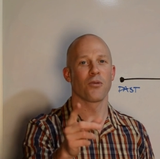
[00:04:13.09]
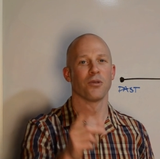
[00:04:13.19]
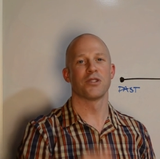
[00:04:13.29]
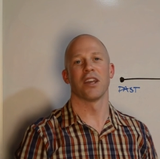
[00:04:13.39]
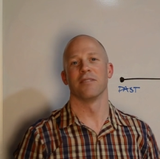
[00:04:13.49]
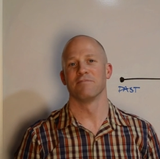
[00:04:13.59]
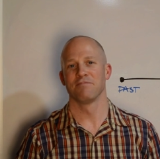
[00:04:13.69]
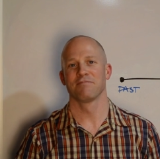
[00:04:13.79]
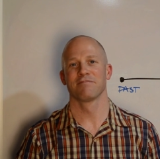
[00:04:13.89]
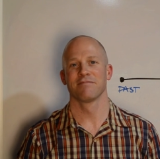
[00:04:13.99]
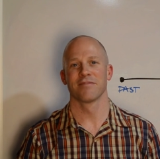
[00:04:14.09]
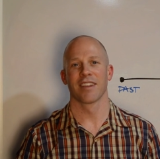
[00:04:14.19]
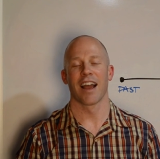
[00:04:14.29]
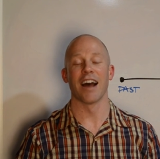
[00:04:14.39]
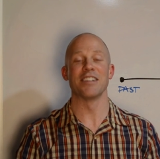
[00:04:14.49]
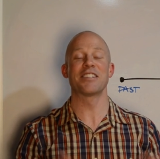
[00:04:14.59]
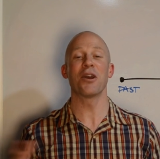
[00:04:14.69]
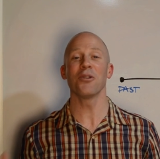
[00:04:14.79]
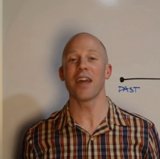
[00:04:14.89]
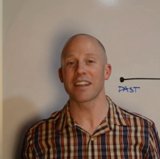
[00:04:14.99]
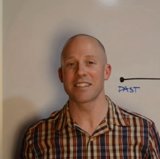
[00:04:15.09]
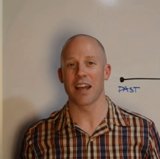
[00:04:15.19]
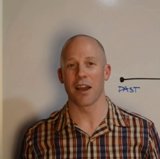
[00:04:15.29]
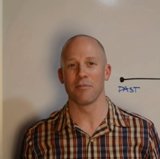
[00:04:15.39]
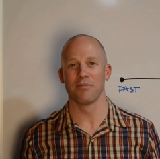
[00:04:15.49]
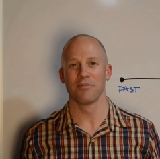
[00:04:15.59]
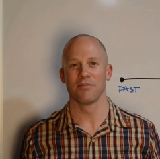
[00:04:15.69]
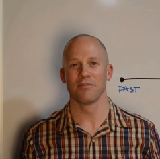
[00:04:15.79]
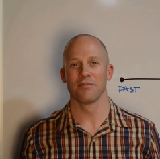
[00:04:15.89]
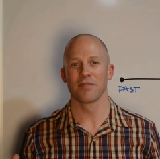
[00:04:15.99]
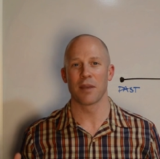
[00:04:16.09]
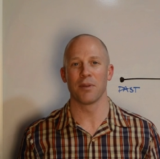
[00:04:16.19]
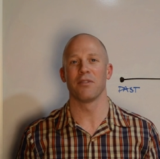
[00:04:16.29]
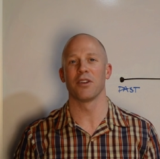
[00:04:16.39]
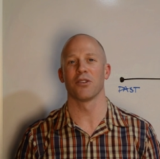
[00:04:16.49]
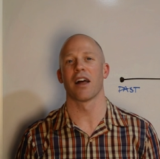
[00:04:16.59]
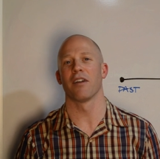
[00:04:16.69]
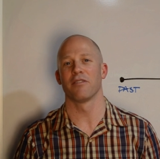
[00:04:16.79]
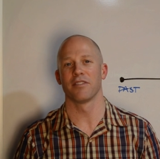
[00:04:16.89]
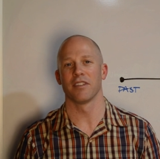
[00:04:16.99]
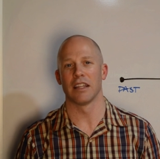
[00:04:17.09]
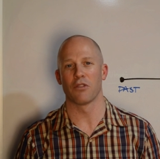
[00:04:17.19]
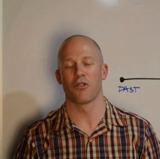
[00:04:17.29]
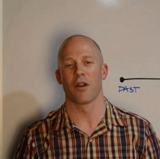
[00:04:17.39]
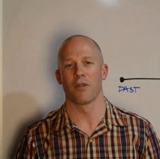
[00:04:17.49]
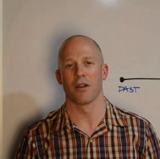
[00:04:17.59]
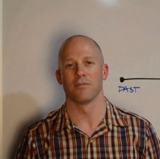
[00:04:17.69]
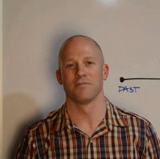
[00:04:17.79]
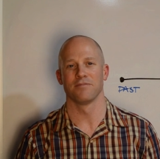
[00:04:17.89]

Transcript: We'll see. Until next time, keep living your life in the front row.